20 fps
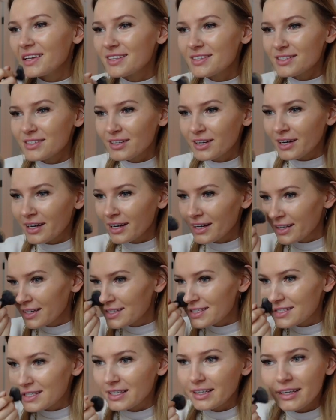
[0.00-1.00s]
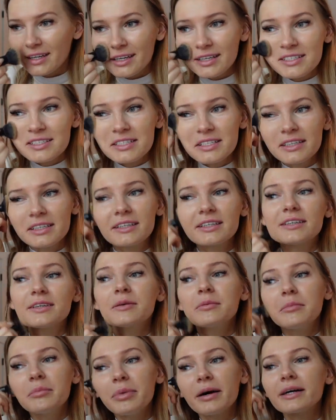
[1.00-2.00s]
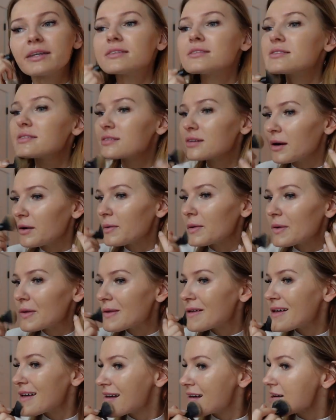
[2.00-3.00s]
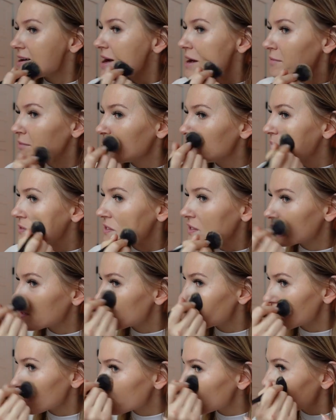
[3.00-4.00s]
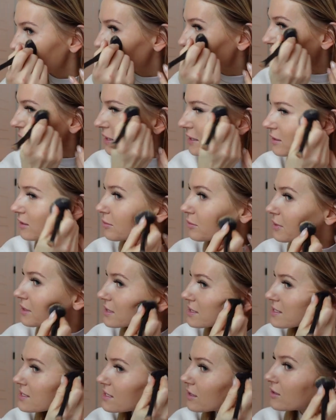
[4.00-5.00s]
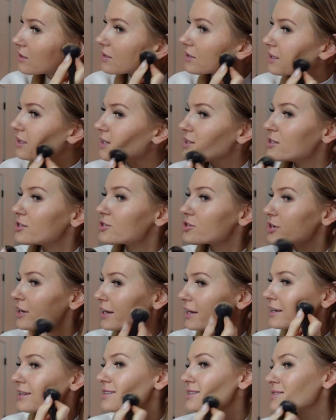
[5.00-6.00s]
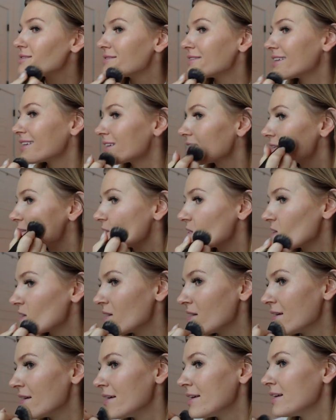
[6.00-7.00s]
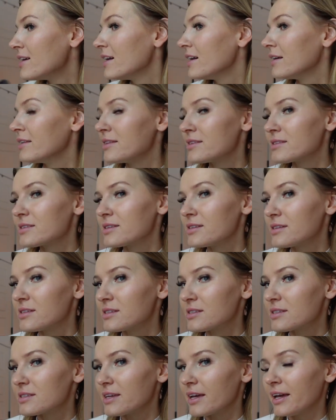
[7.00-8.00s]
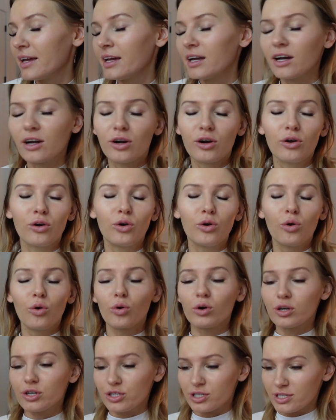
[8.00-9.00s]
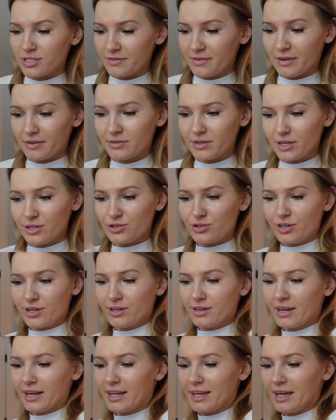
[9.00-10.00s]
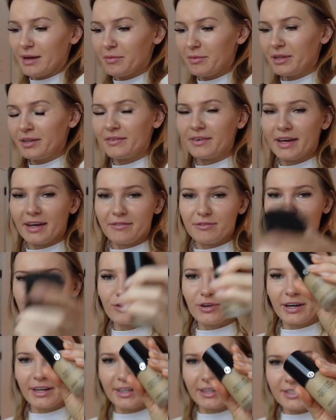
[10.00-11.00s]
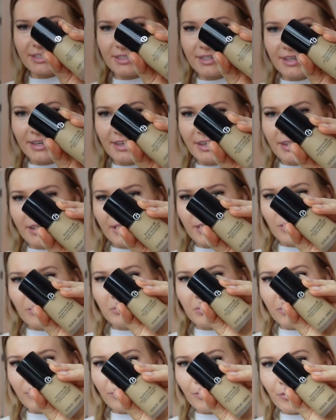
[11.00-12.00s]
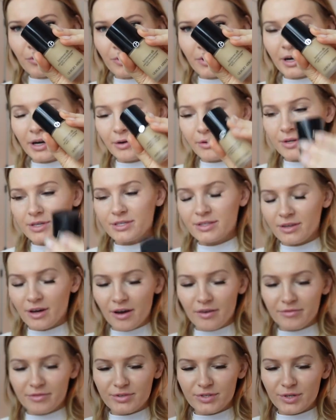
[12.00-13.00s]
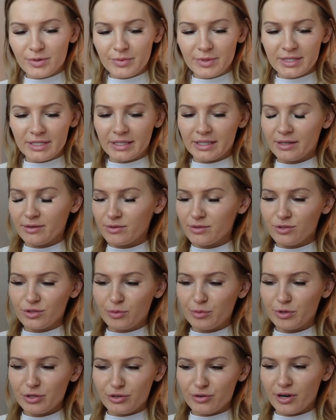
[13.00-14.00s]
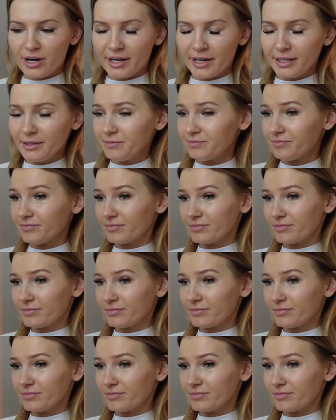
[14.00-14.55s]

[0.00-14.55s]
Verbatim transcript: It's crazy, crazy. But so, I'm using the Giorgio Armani Luminous Silk in shade six, and this is a gorgeous foundation. I can't believe I haven't tried it before. I always thought for some reason that it was super drying.